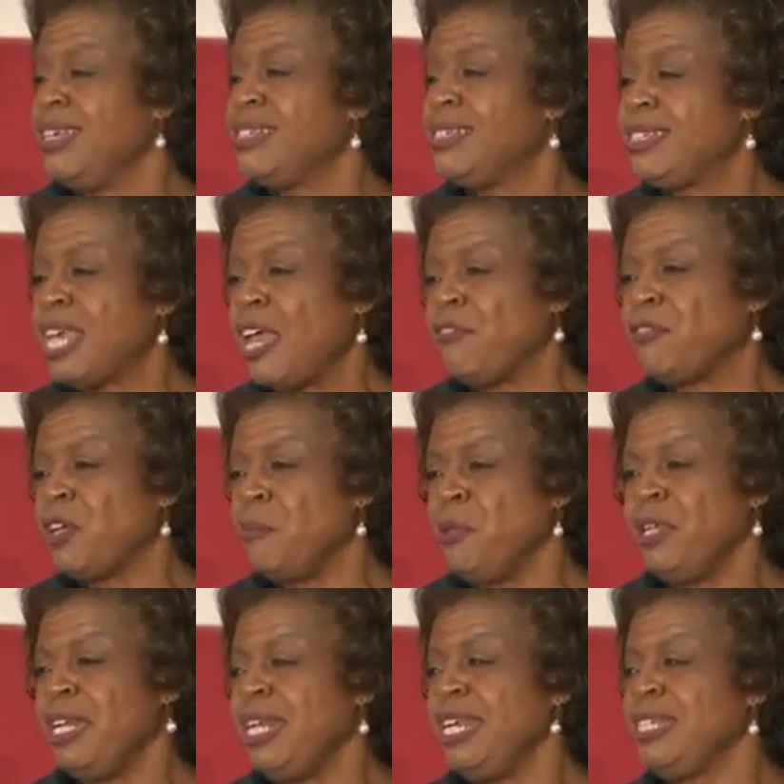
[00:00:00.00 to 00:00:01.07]
safe
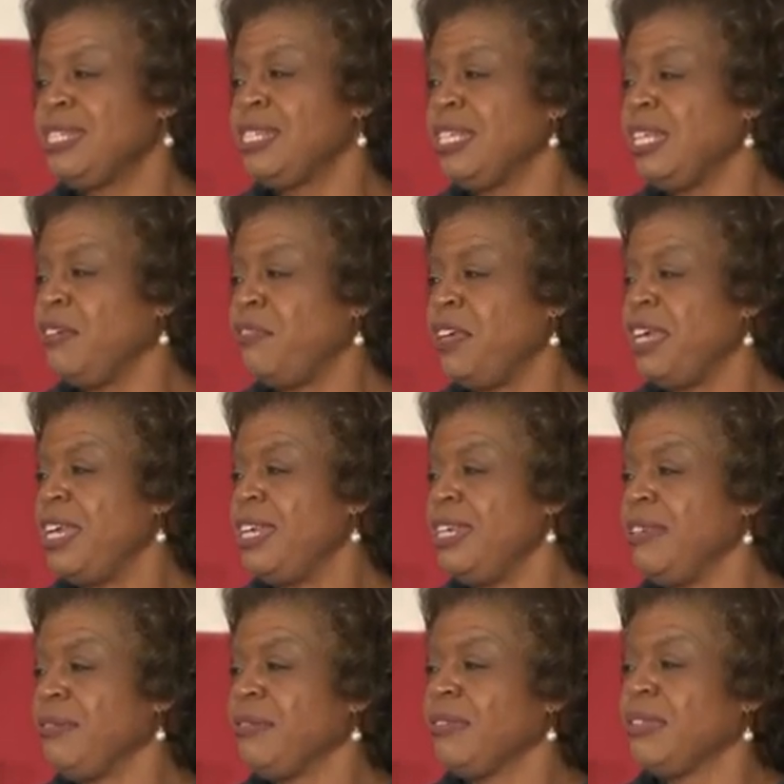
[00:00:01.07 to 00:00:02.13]
communities to live
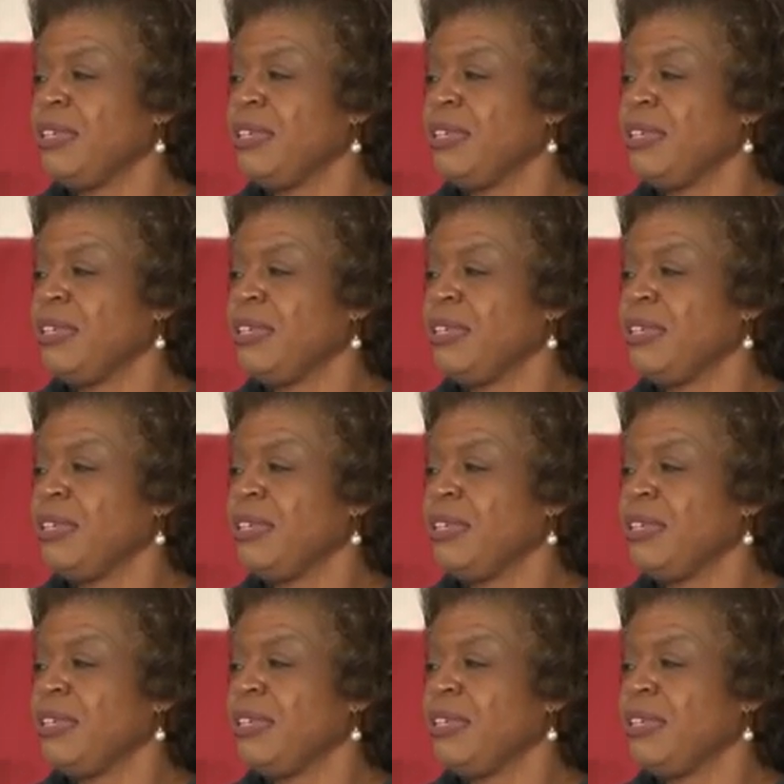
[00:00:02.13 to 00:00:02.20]
in,